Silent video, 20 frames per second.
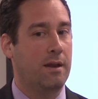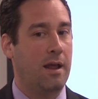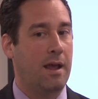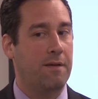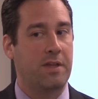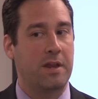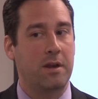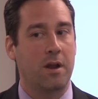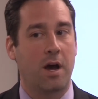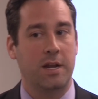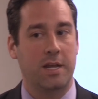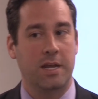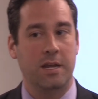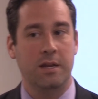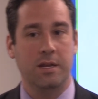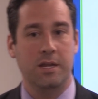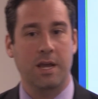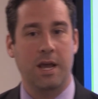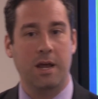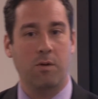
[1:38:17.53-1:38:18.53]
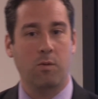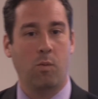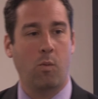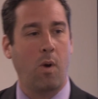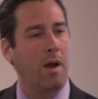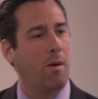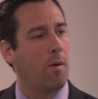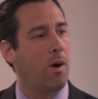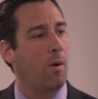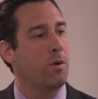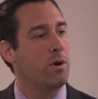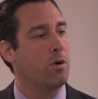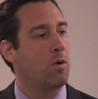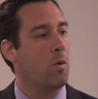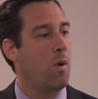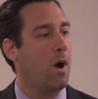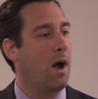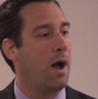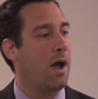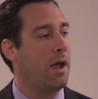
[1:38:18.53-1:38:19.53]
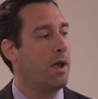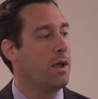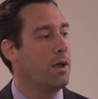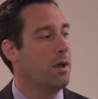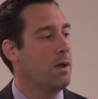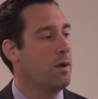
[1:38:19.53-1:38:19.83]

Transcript: Have they not eaten yet? Why? I wonder why.